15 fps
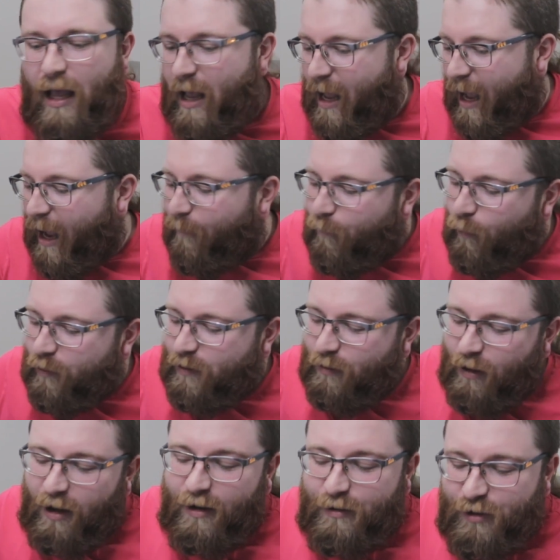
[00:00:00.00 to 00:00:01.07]
I've worked a
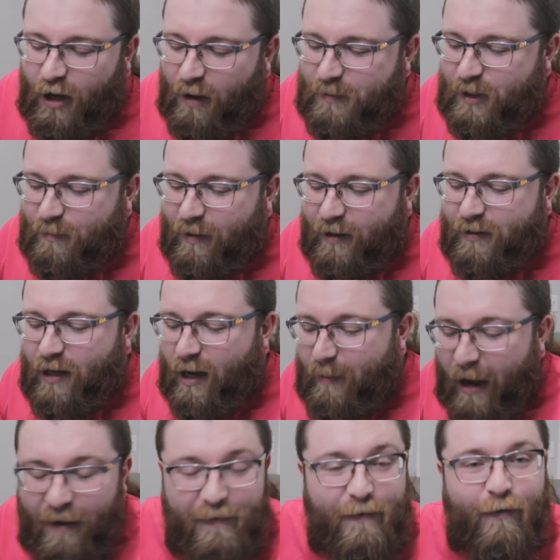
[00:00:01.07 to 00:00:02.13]
lot of jobs in my time.
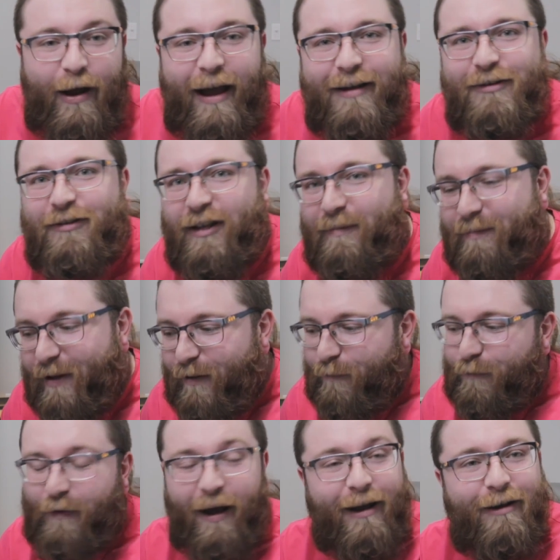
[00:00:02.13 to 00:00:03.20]
I've never actually been
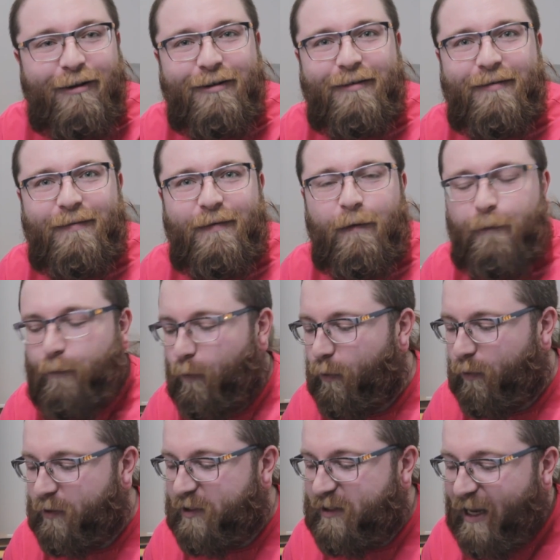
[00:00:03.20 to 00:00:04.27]
fired
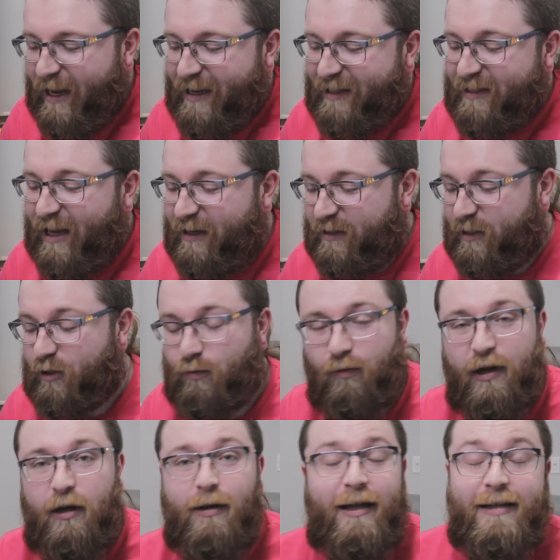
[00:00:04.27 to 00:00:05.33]
for saying sex is
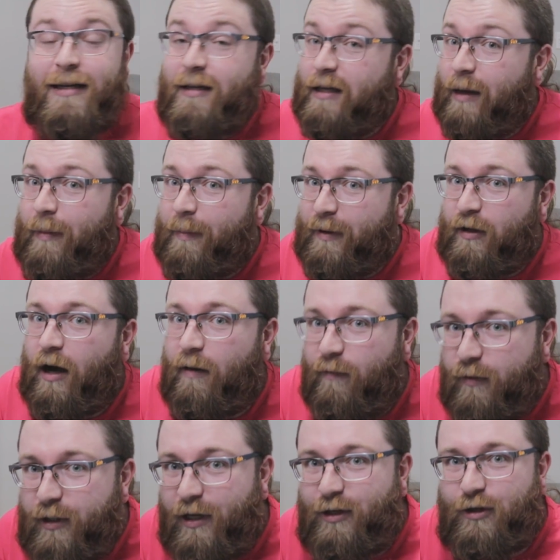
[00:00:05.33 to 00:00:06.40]
real. It didn't come up in
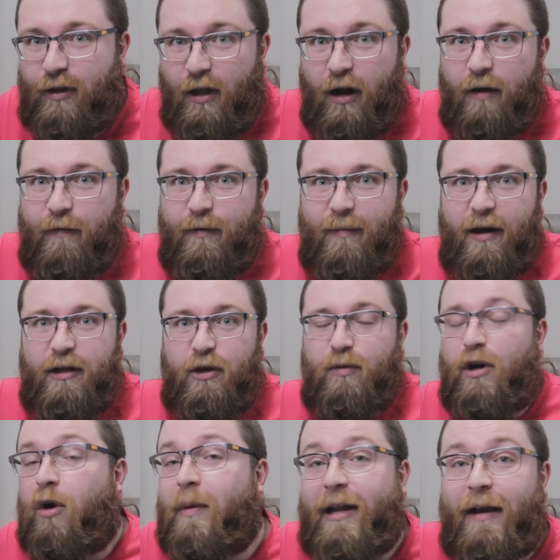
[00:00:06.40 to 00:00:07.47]
conversation that often, mind you.
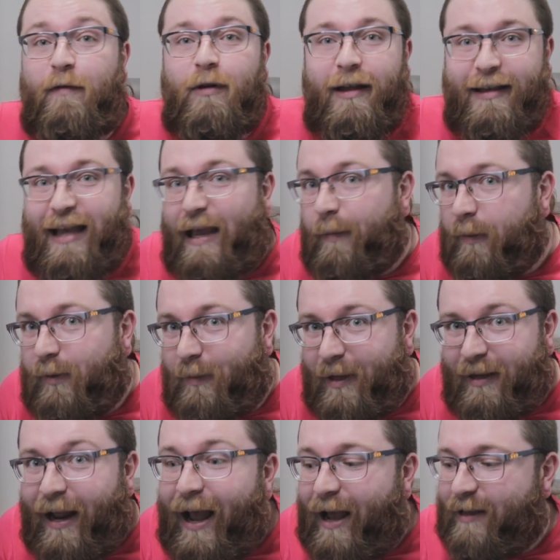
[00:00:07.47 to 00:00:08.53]
Nobody ever like came up to me
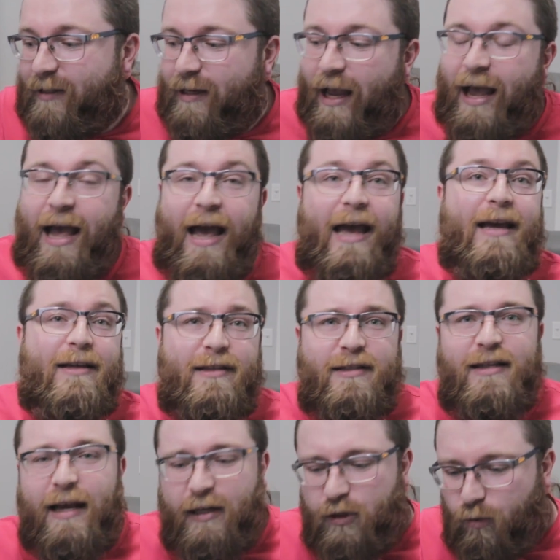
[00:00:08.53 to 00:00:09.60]
and asked, hey, is
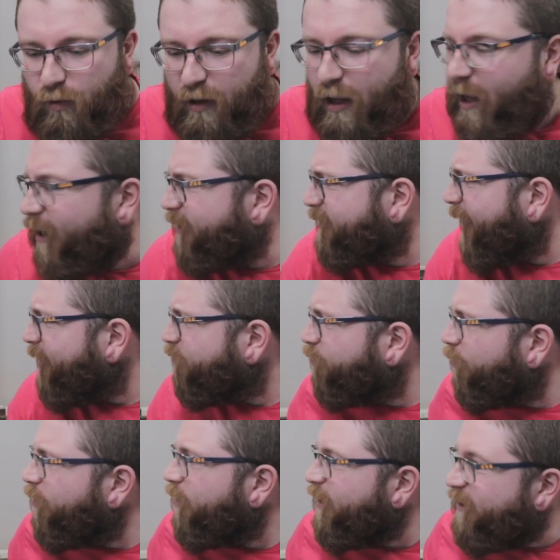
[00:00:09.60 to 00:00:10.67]
sex real? Is that
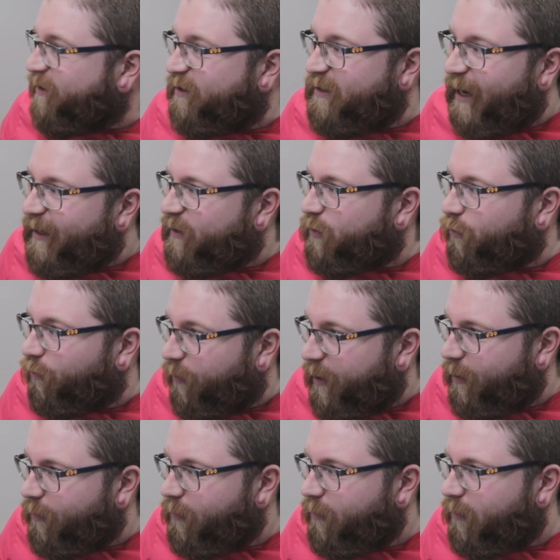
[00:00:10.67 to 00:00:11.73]
true? Is sex
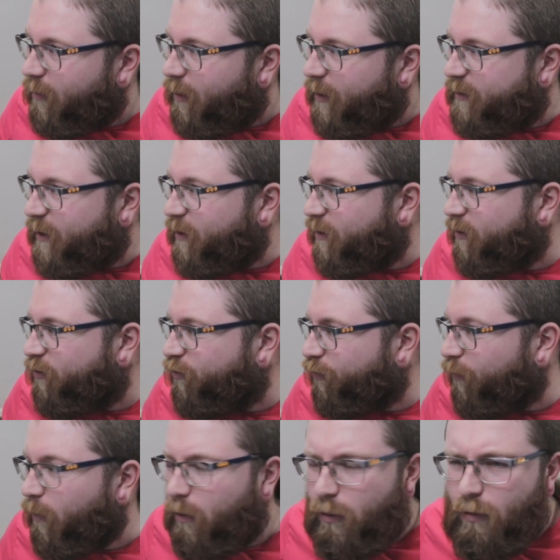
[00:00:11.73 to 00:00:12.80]
real? Is it
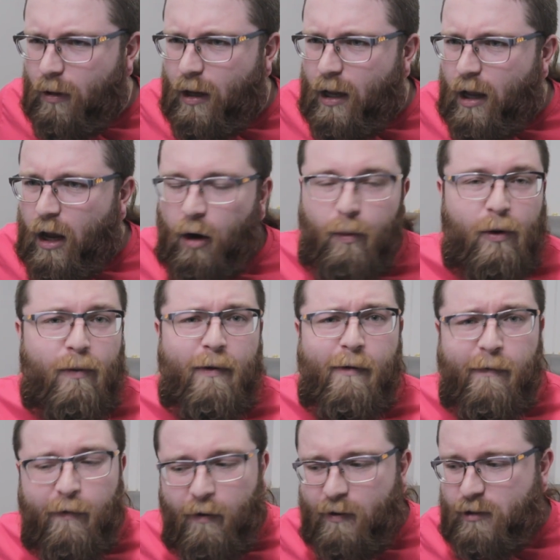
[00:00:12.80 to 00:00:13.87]
true? Or what are we
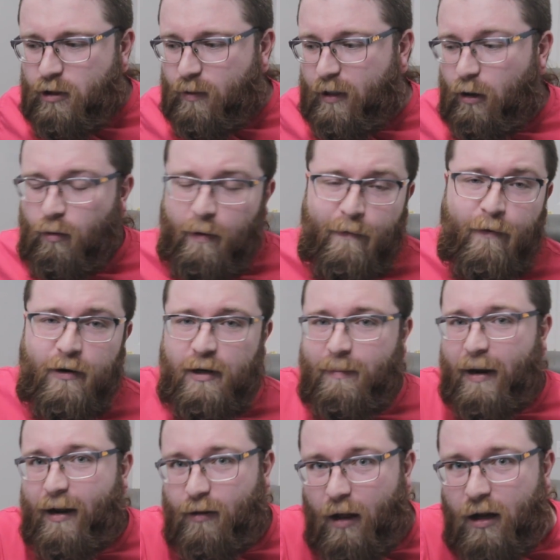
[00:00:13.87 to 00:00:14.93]
referring to here? Are we referring to
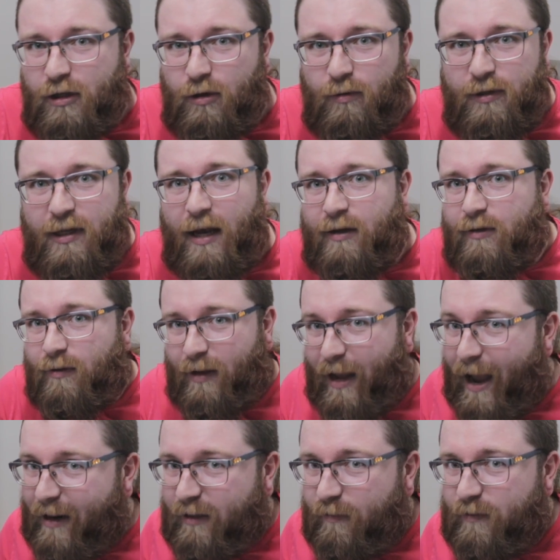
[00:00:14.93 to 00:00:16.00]
biological sex or the
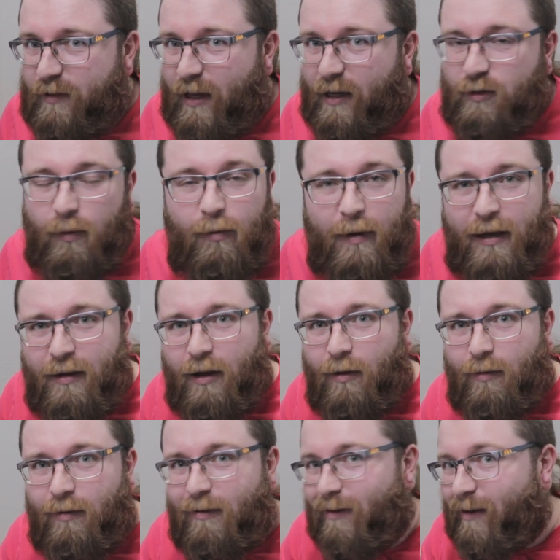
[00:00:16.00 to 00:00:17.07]
act of sex? What are we
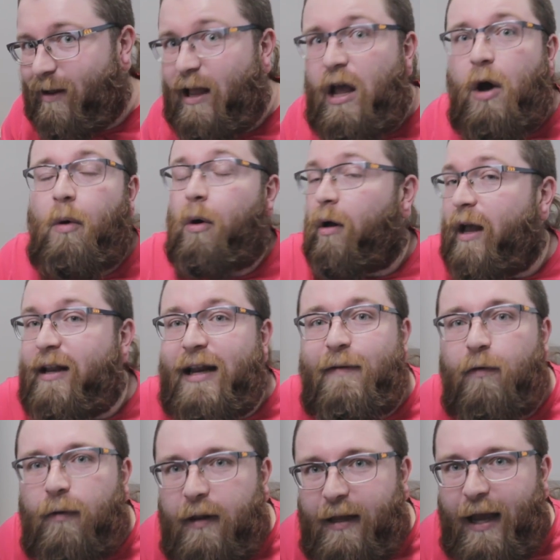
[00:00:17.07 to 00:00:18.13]
going, well, it
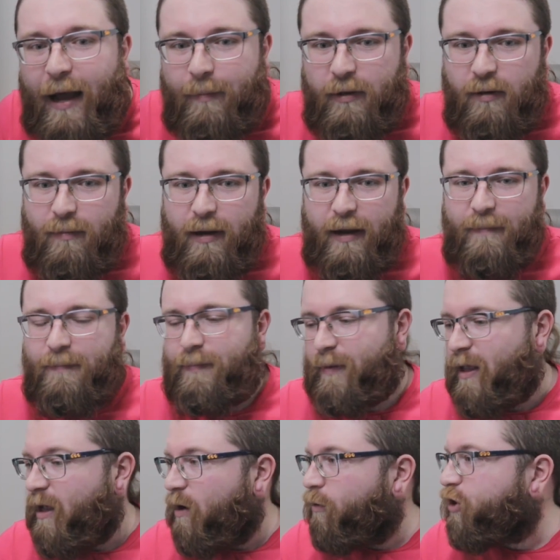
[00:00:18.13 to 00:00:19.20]
never really happened to me,
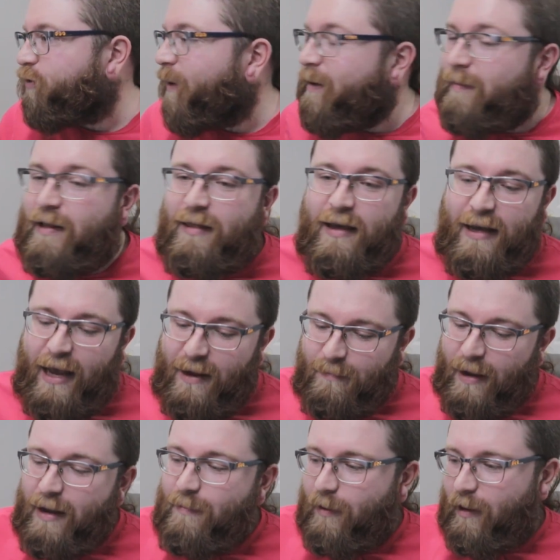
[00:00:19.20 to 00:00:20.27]
which made me think, hey,
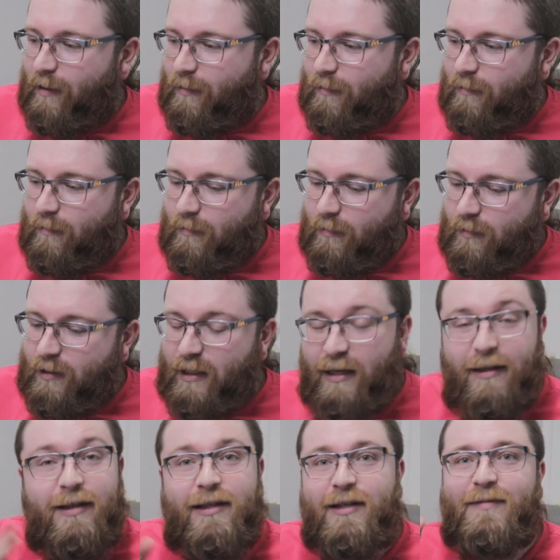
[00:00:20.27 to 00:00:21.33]
maybe. See,
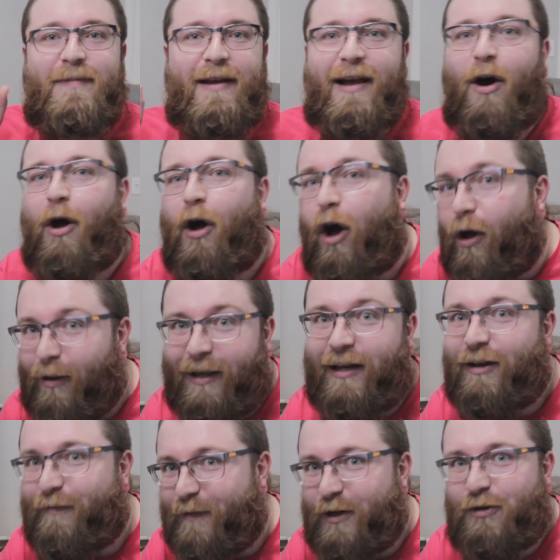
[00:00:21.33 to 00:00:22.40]
this is me, all
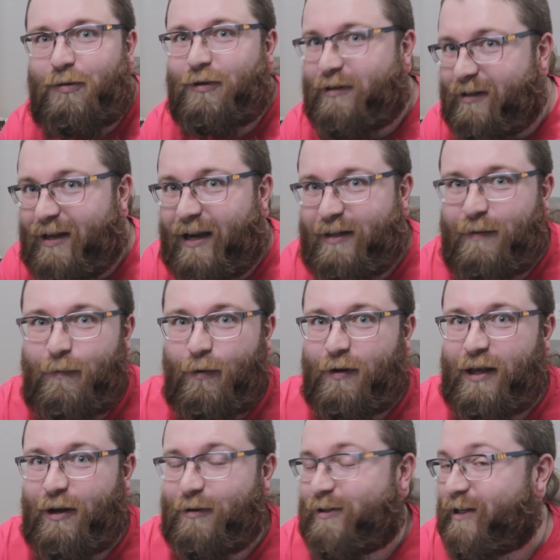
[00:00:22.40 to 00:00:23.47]
individual detective work
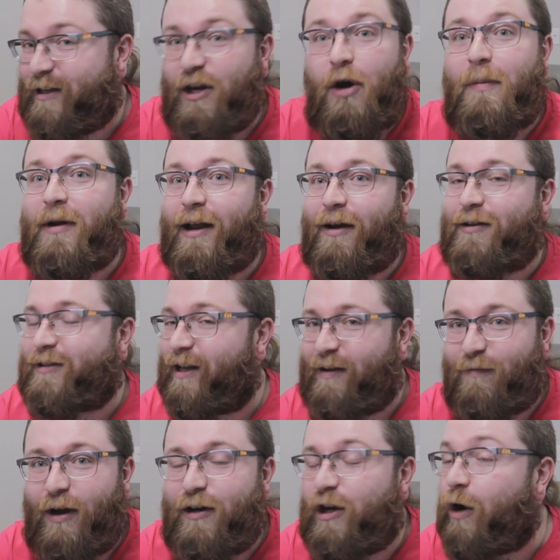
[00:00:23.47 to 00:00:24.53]
here. See, nobody else. I
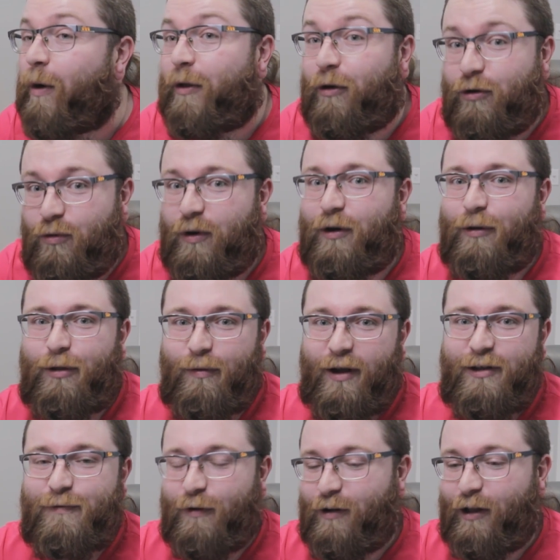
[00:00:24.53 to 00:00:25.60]
read no other Twitter
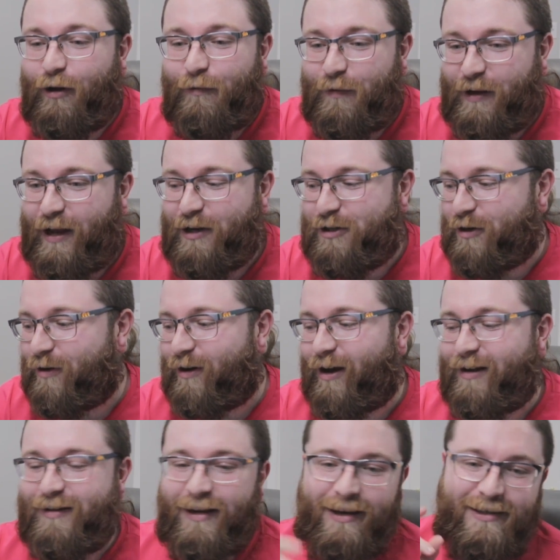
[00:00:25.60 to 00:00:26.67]
threads for clarification or
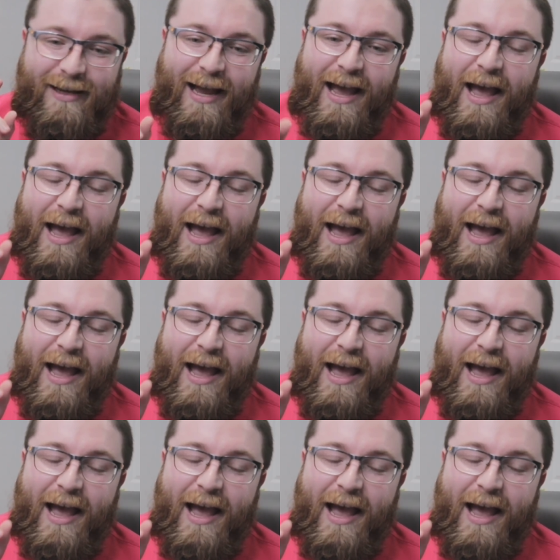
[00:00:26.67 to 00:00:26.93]
context.